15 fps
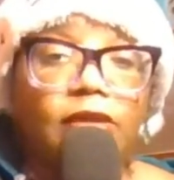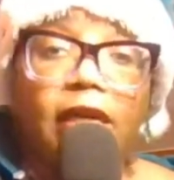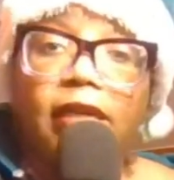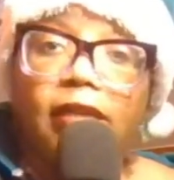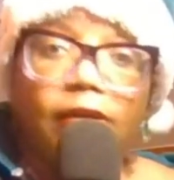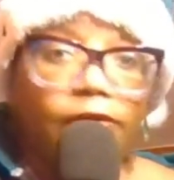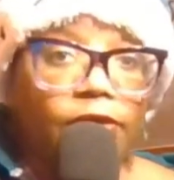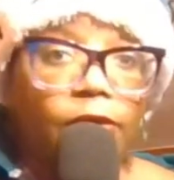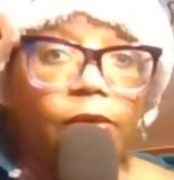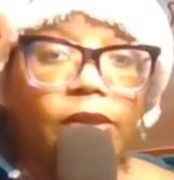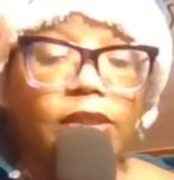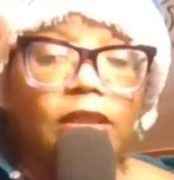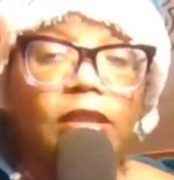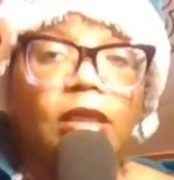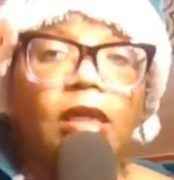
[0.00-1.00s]
I definitely
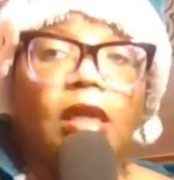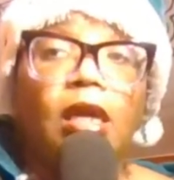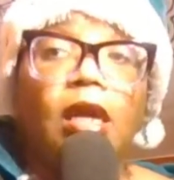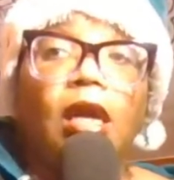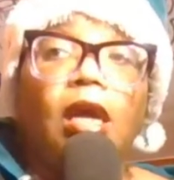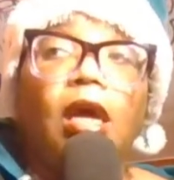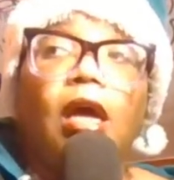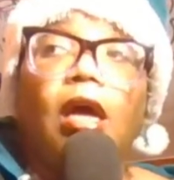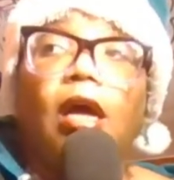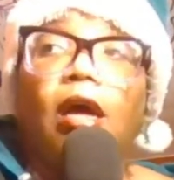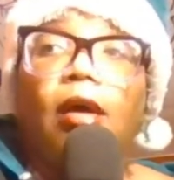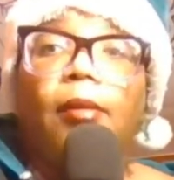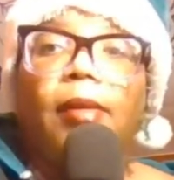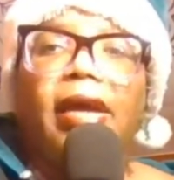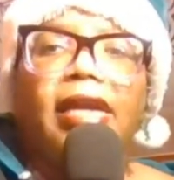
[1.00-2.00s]
wasn't.
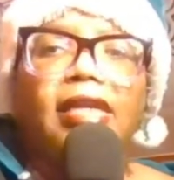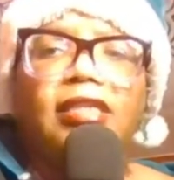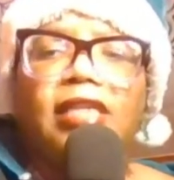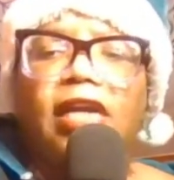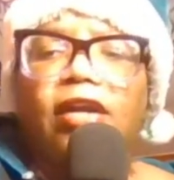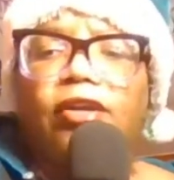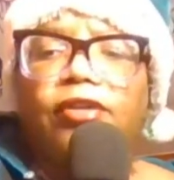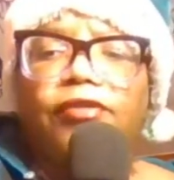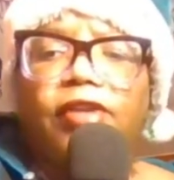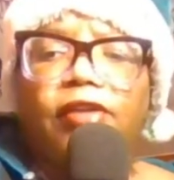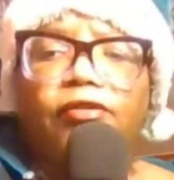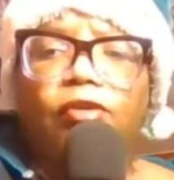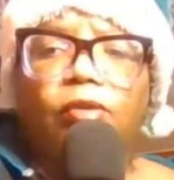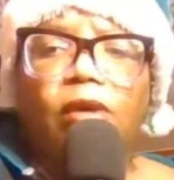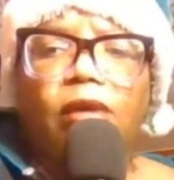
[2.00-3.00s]
Um, I get tired of it
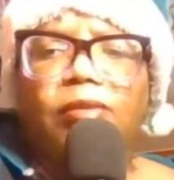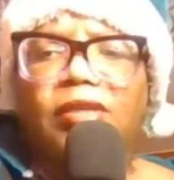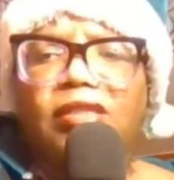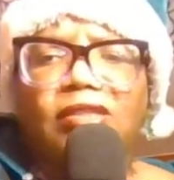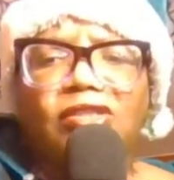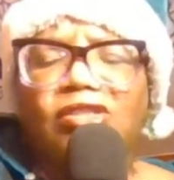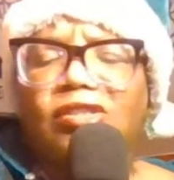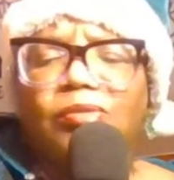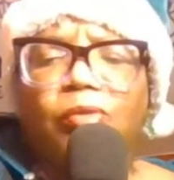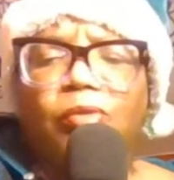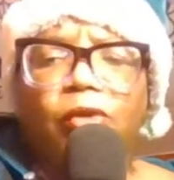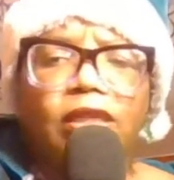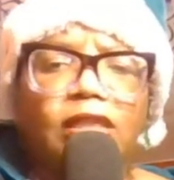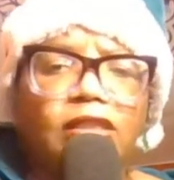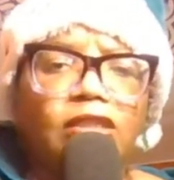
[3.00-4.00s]
after a while because it's just
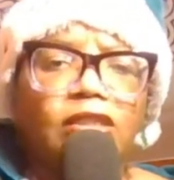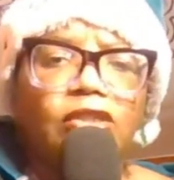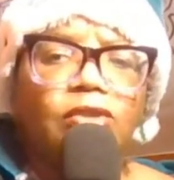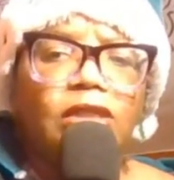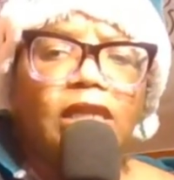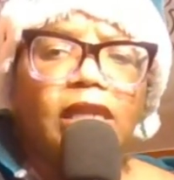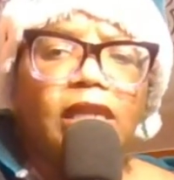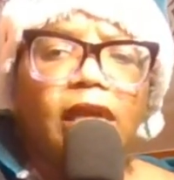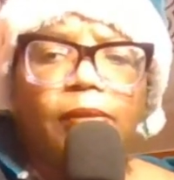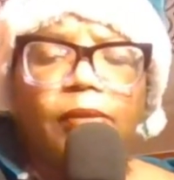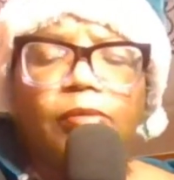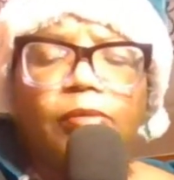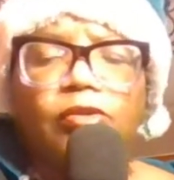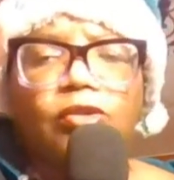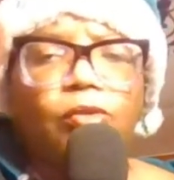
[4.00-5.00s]
pointless, and you see a lot of
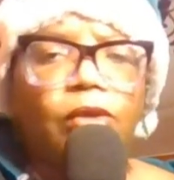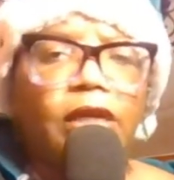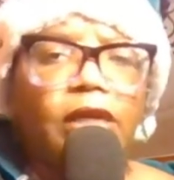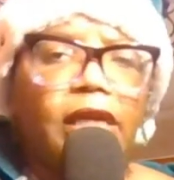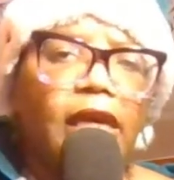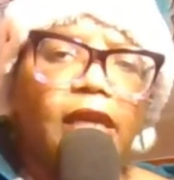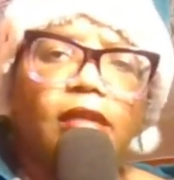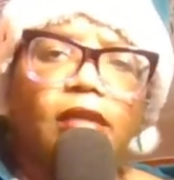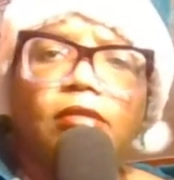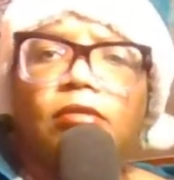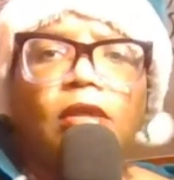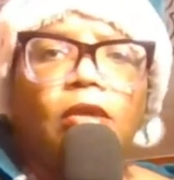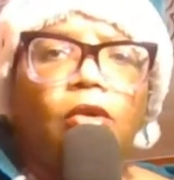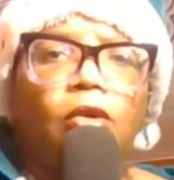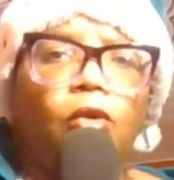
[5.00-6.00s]
people just want to get
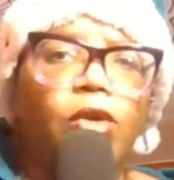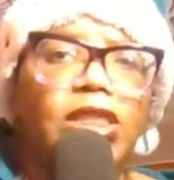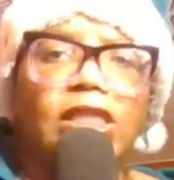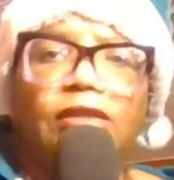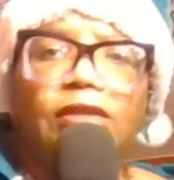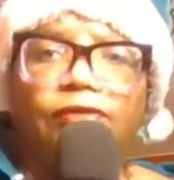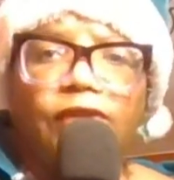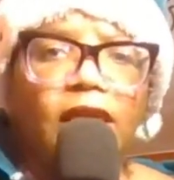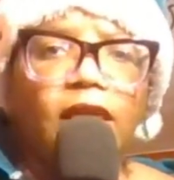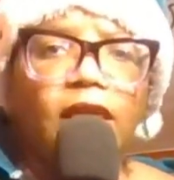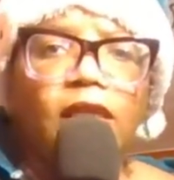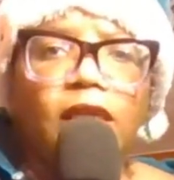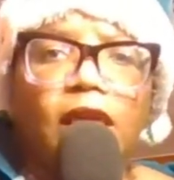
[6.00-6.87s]
on T V.